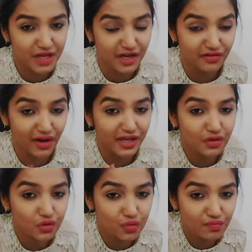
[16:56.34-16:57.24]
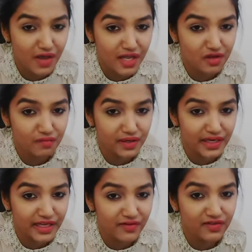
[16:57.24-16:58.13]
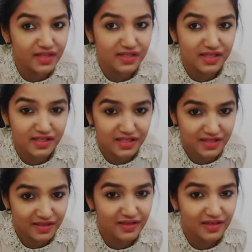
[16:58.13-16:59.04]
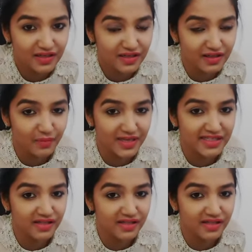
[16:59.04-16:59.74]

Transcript: and try to make you believe this is the best